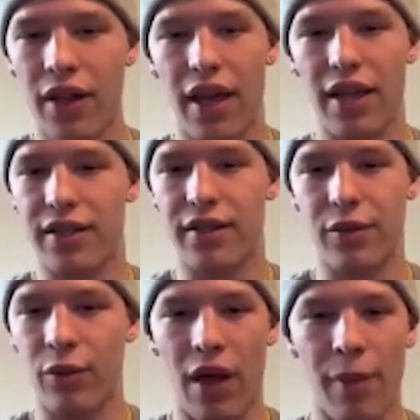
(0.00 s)

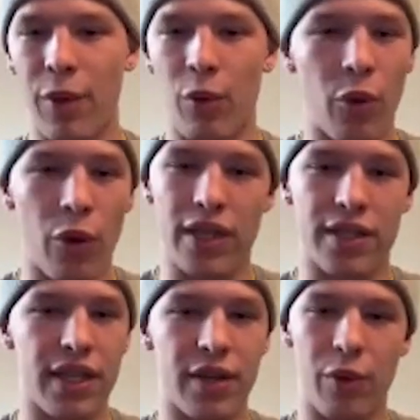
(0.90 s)
I mean, we're one
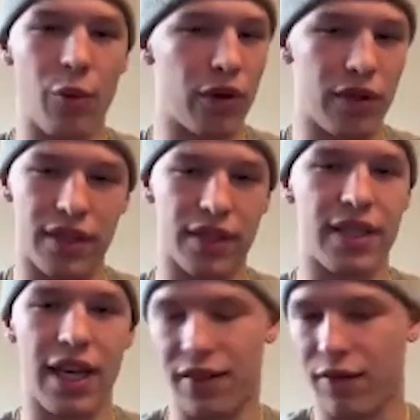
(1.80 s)
team. We want the
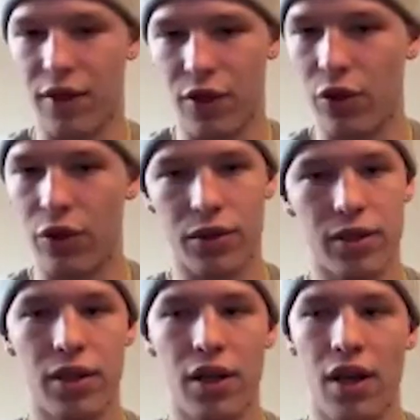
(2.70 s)
success of the
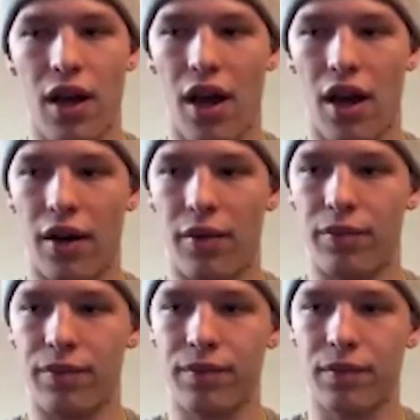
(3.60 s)
Dukes.
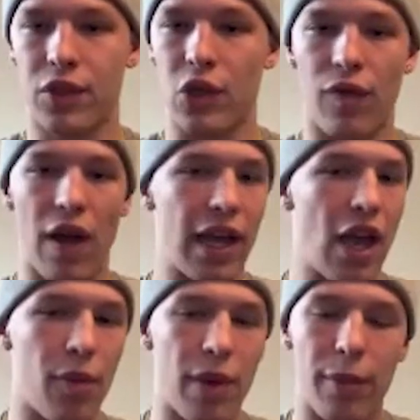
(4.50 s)
So if I could
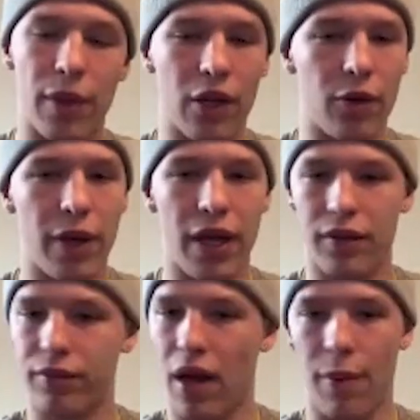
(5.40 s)
help him a little
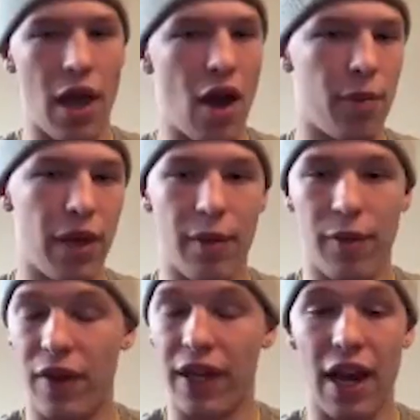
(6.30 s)
bit, I'm gonna help him.
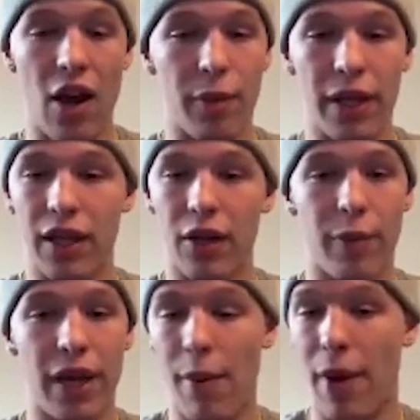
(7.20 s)
If he could help me a little
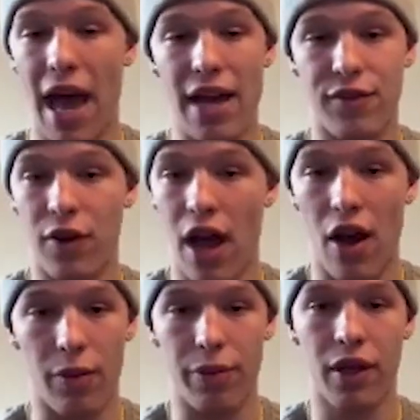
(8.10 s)
bit, I'm gonna ask for help.